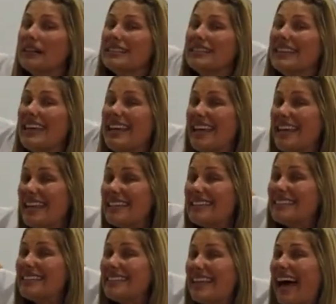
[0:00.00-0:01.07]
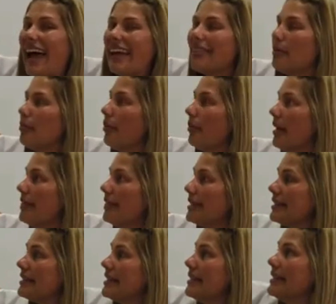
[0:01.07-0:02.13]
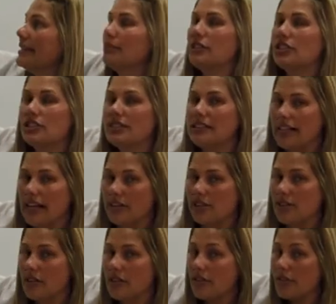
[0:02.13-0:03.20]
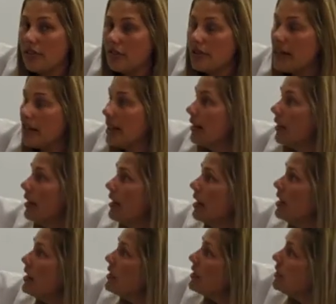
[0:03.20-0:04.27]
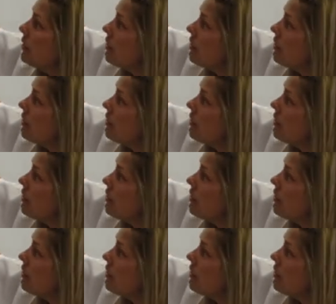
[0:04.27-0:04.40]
is inside the parentheses, which is touching the 3. So